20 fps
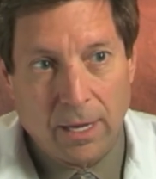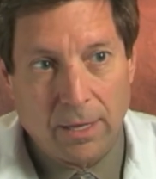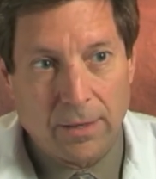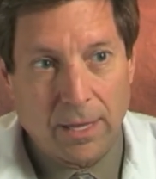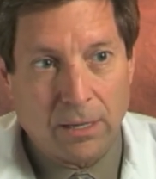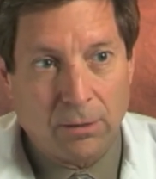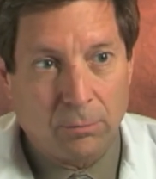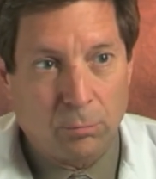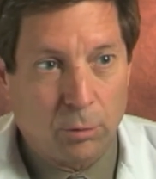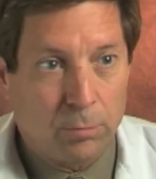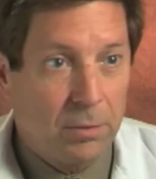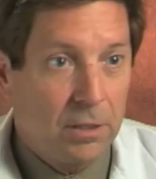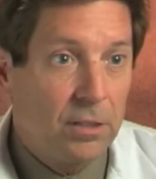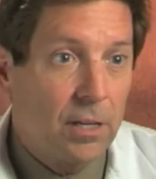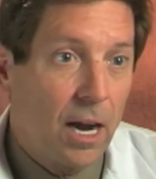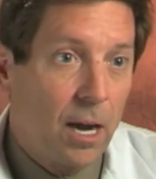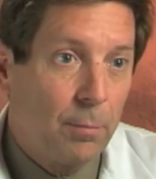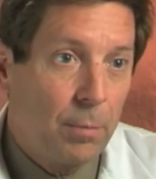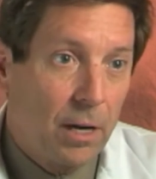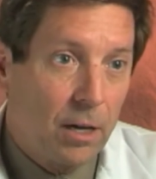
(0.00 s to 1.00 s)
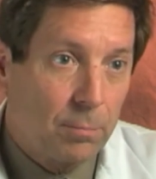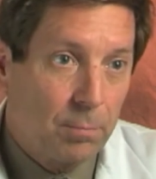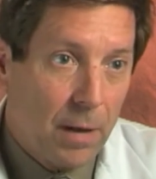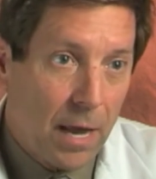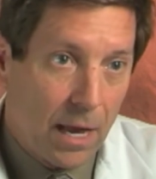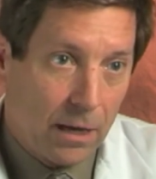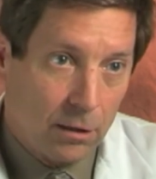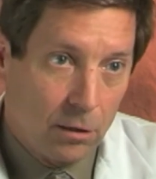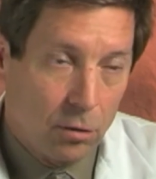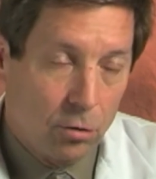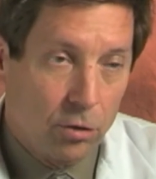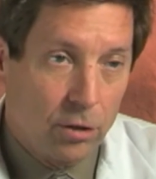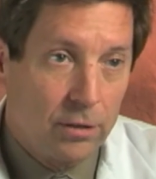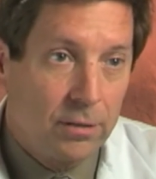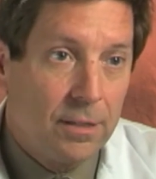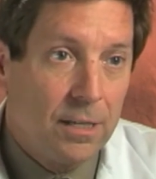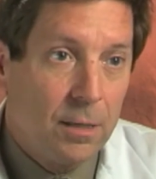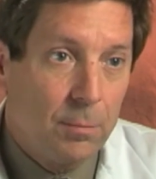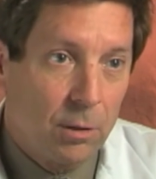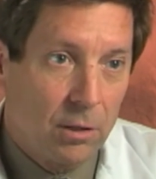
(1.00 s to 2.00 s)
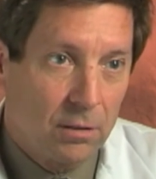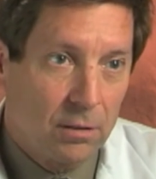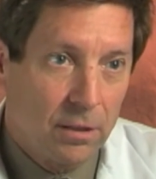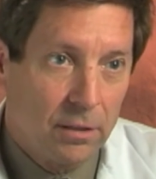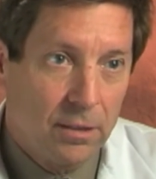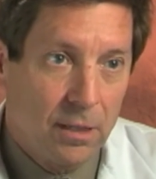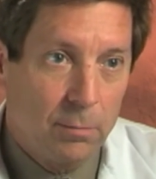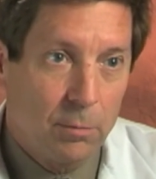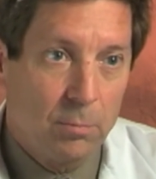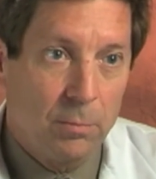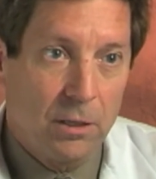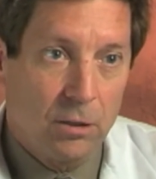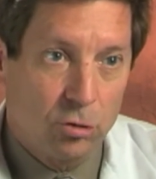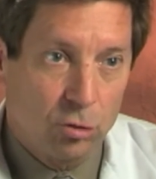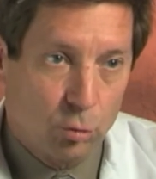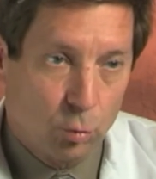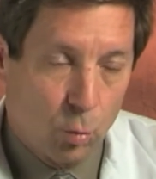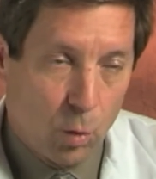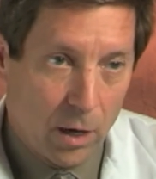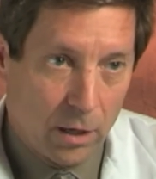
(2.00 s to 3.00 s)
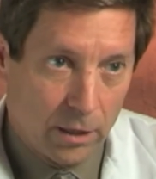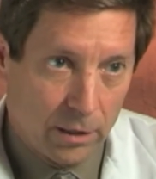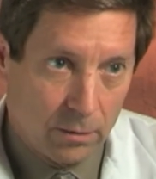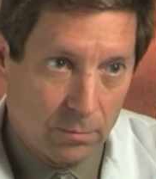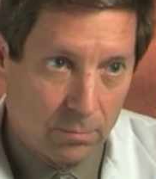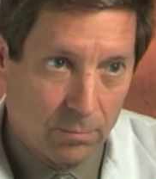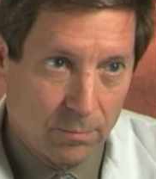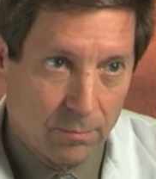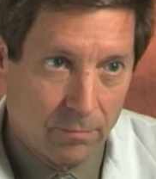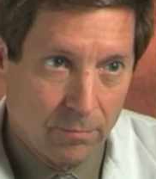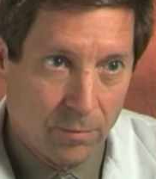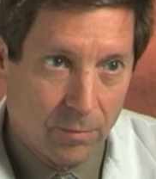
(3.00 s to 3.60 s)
And that would be diabetic macular edema. Edema means swelling.